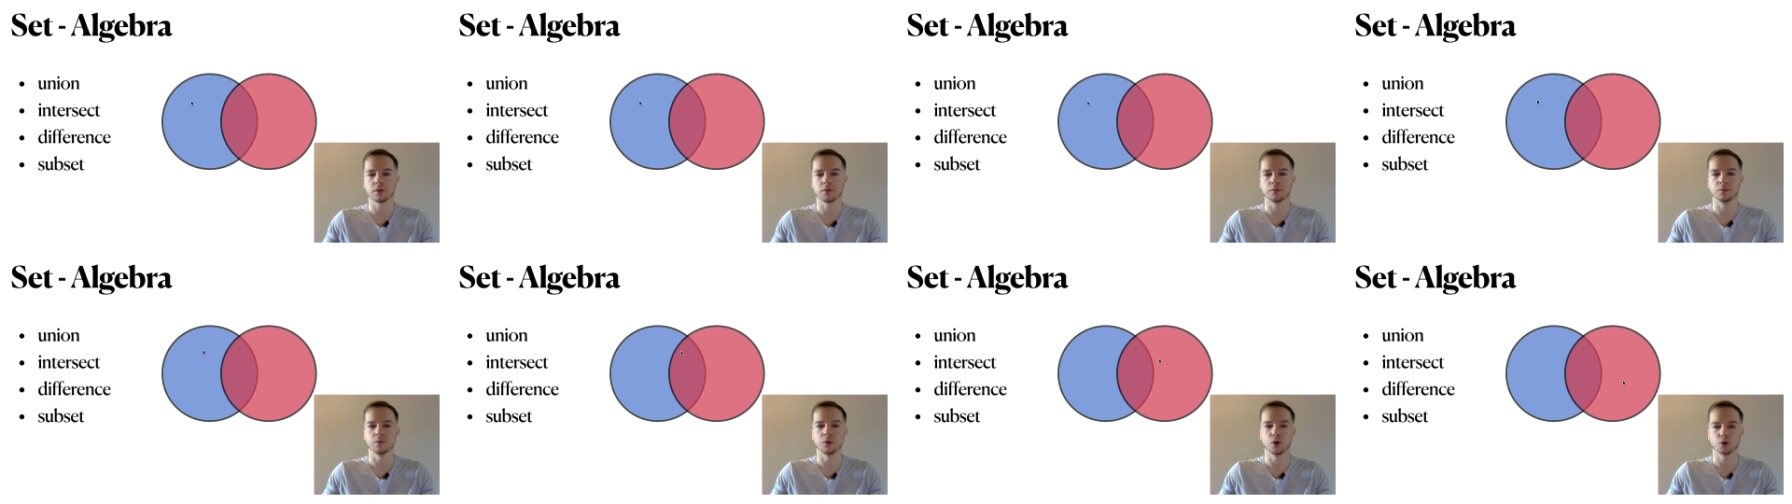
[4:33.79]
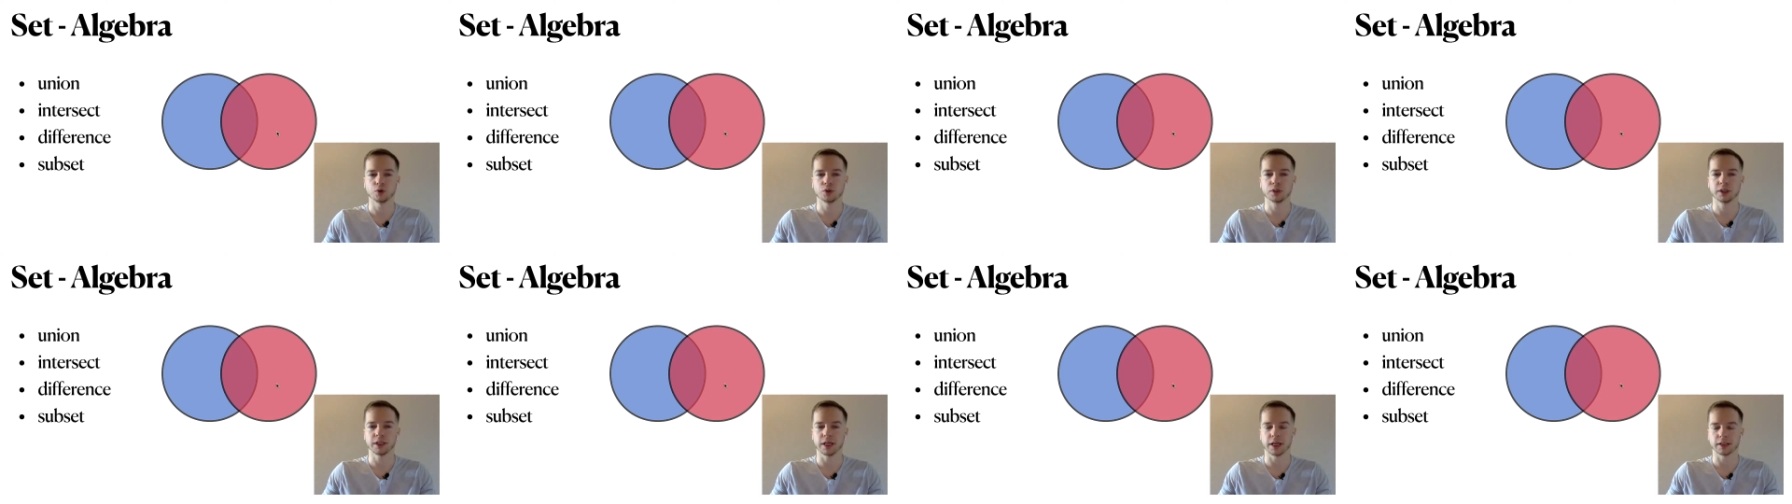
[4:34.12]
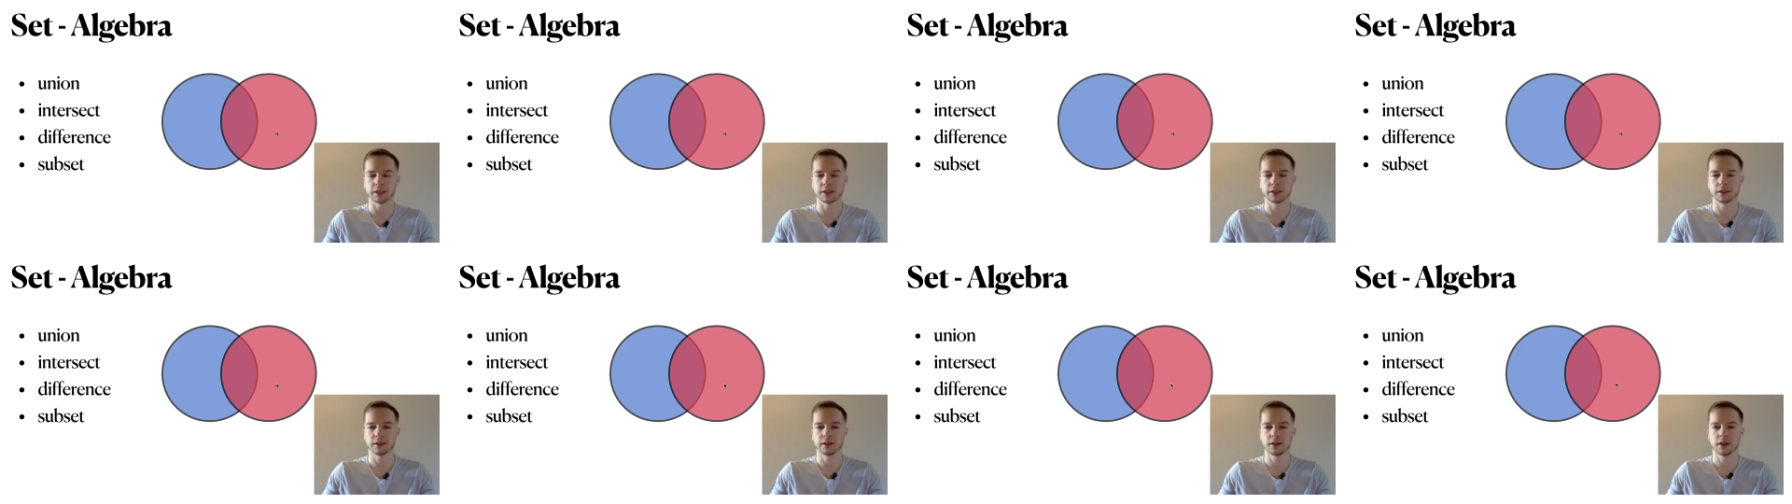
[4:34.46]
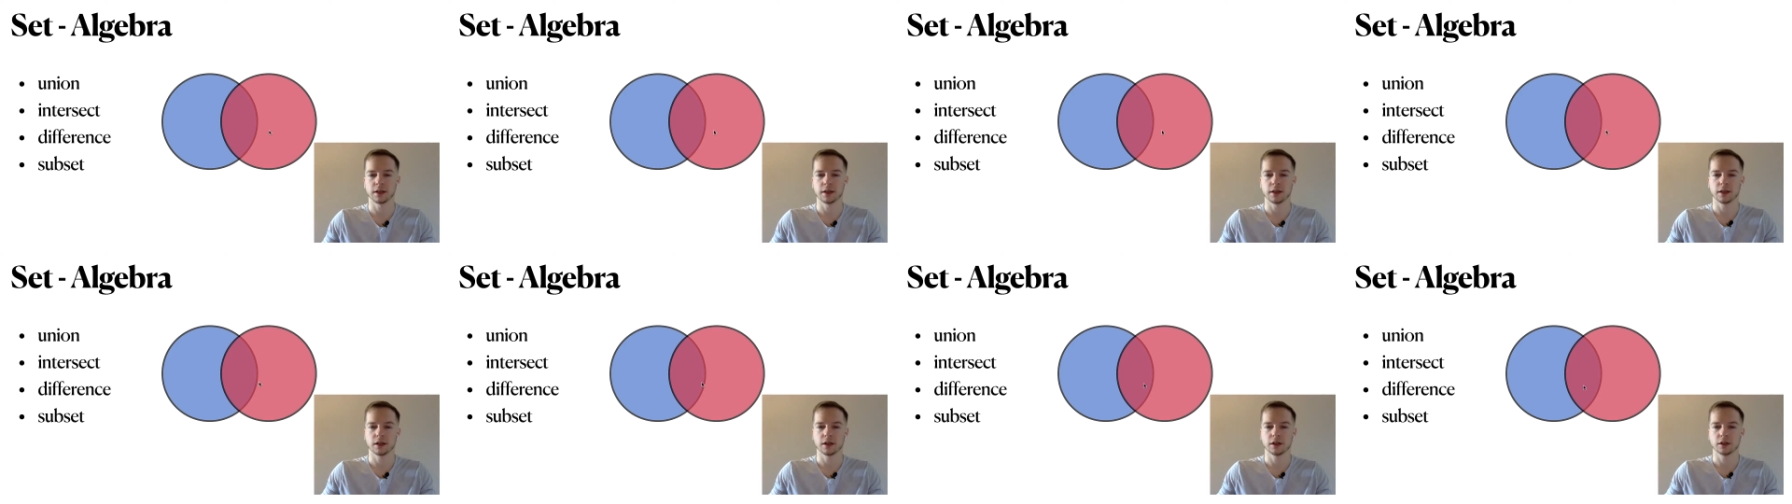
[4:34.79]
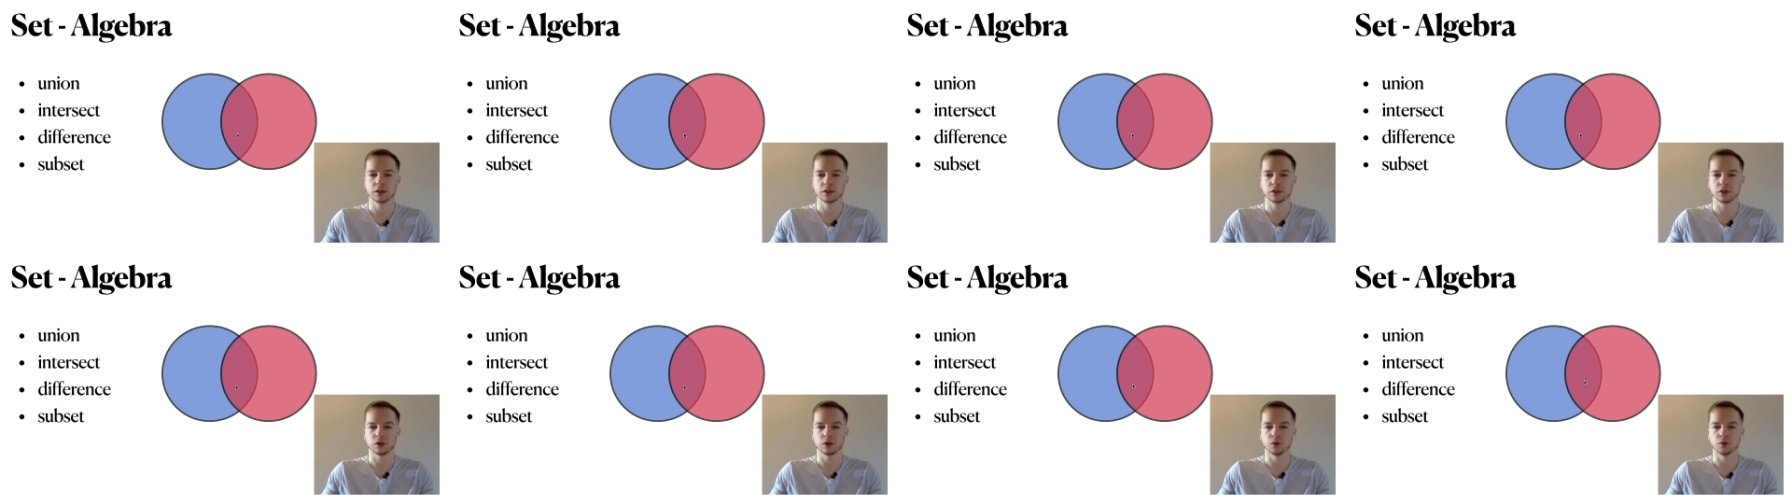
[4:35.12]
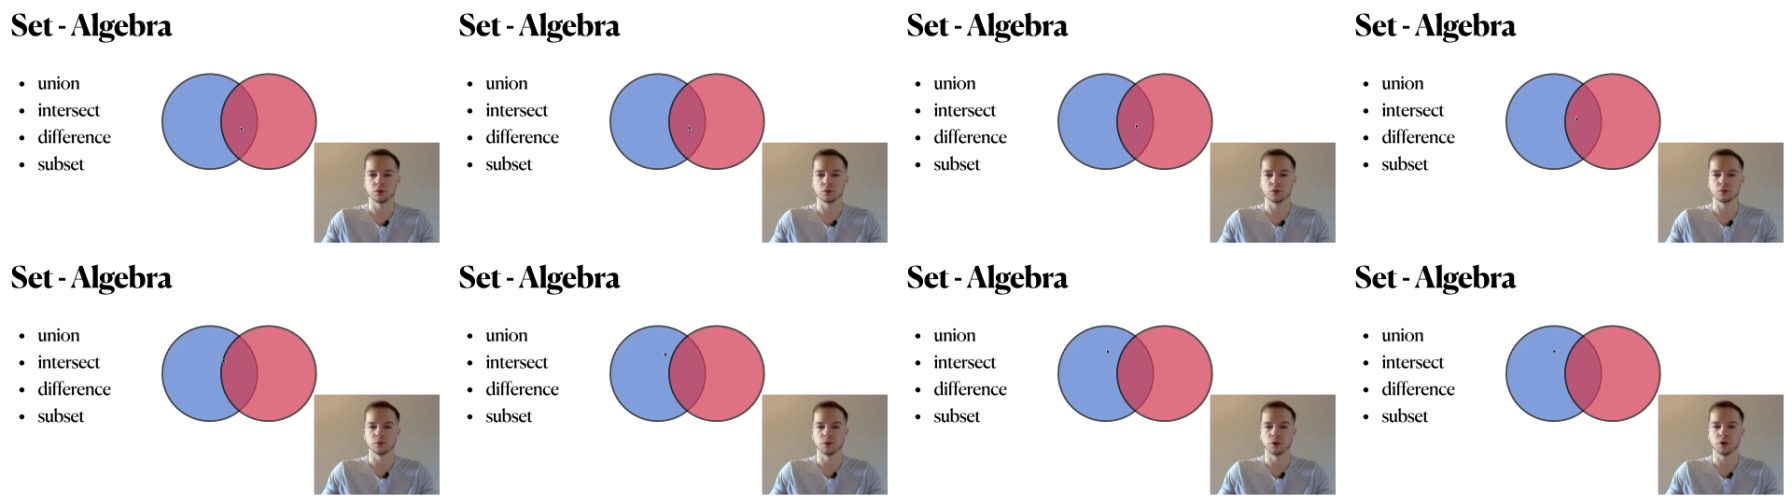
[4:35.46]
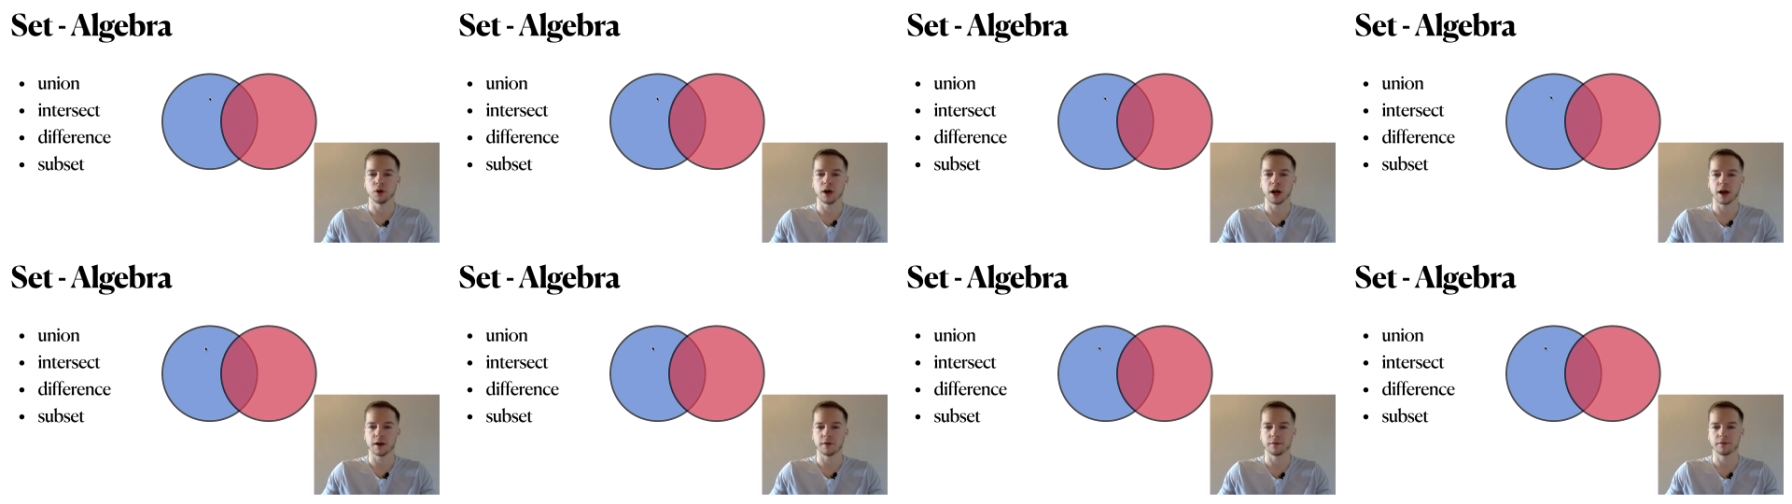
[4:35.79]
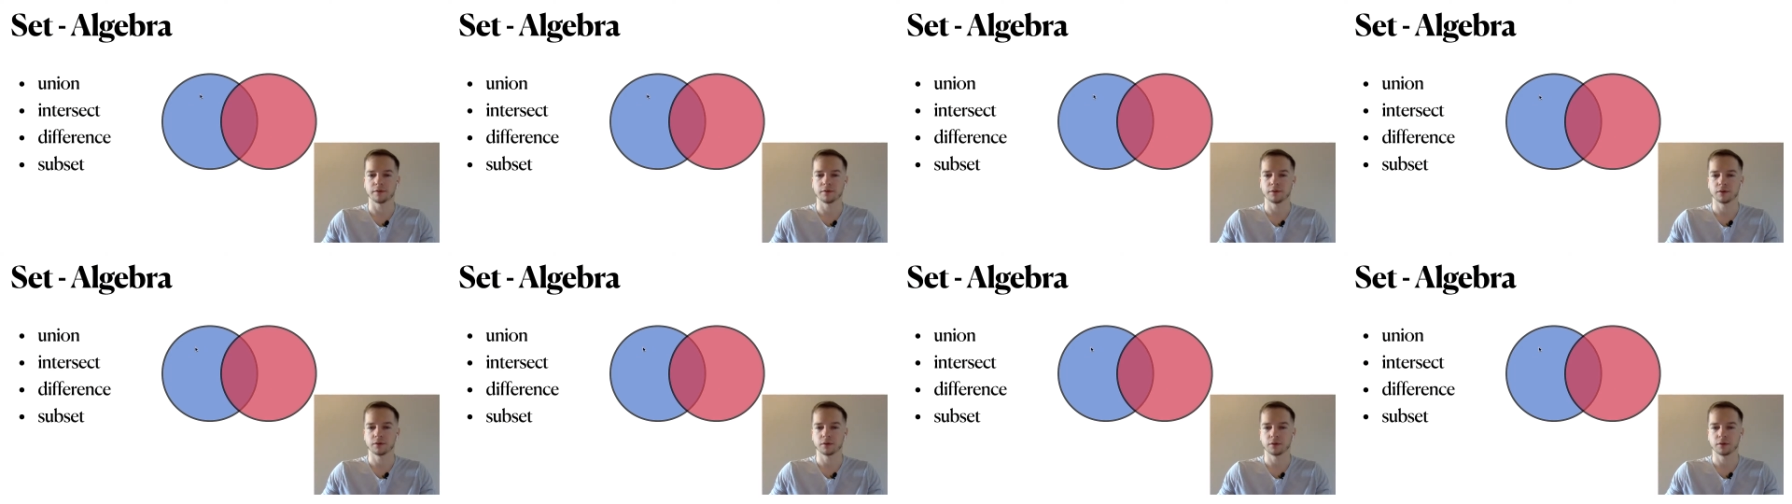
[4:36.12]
both sets. So we'll have